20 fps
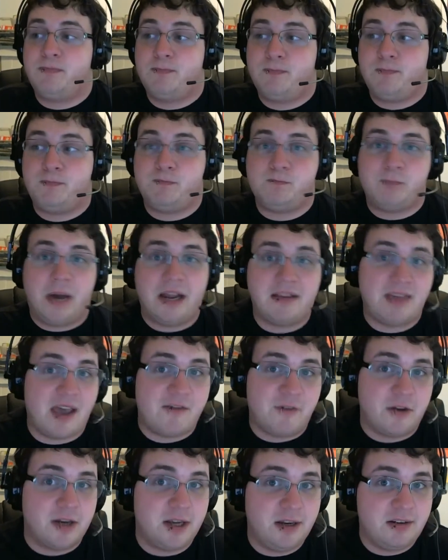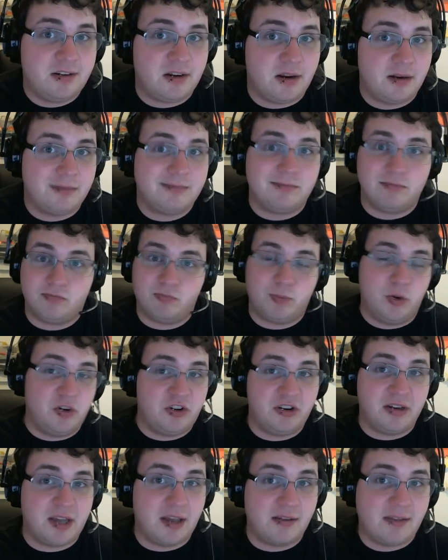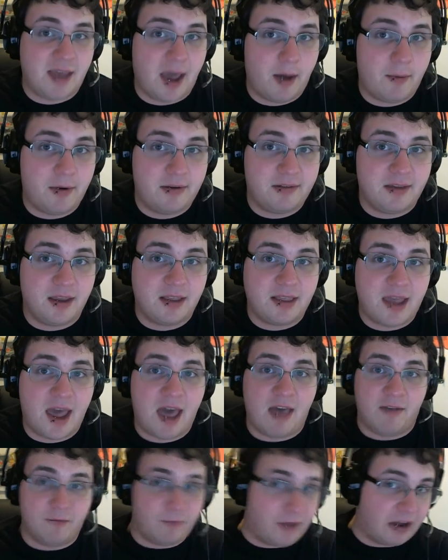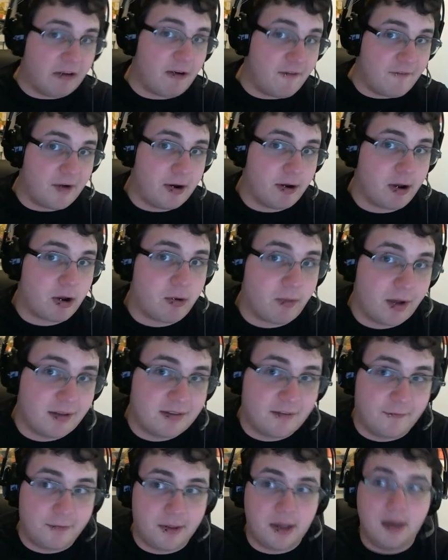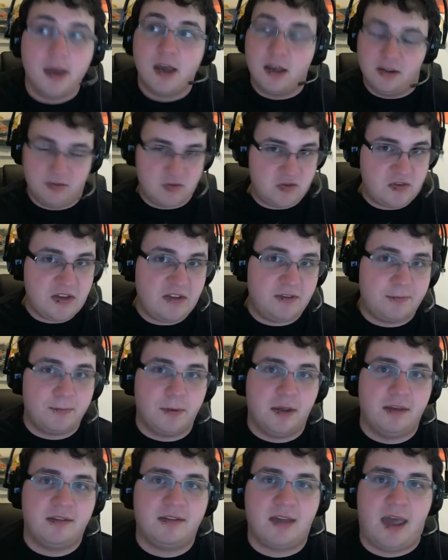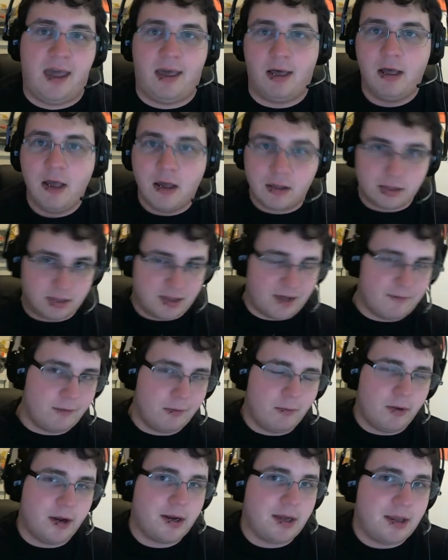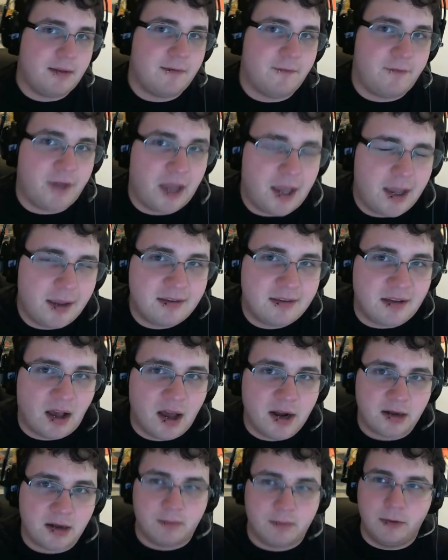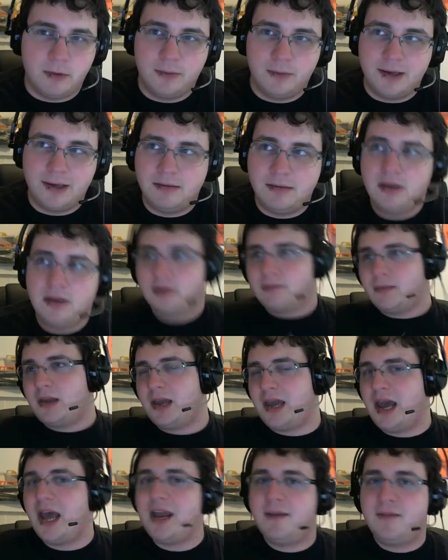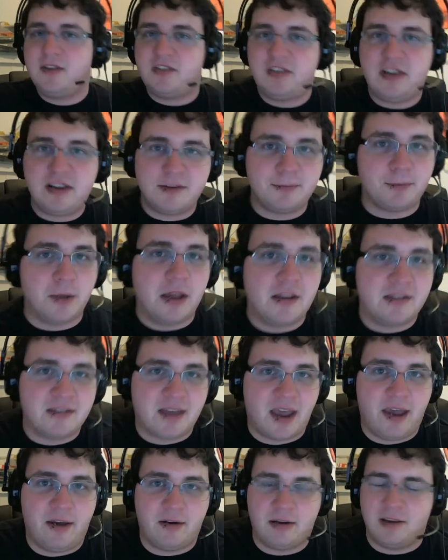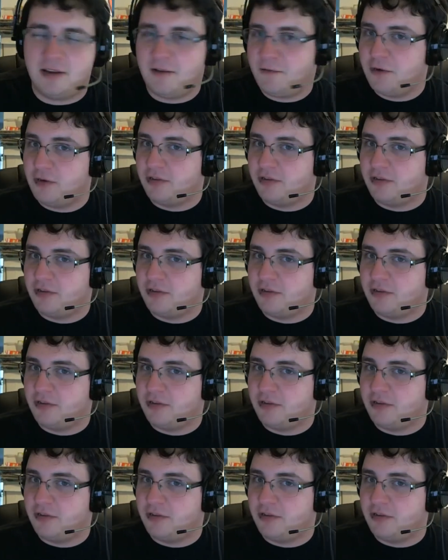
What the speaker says: by definition, pushing down towers like that very, very aggressively, it's cheese play style. Level 1 invades on an Amumu, kind of a cheese play style, because if you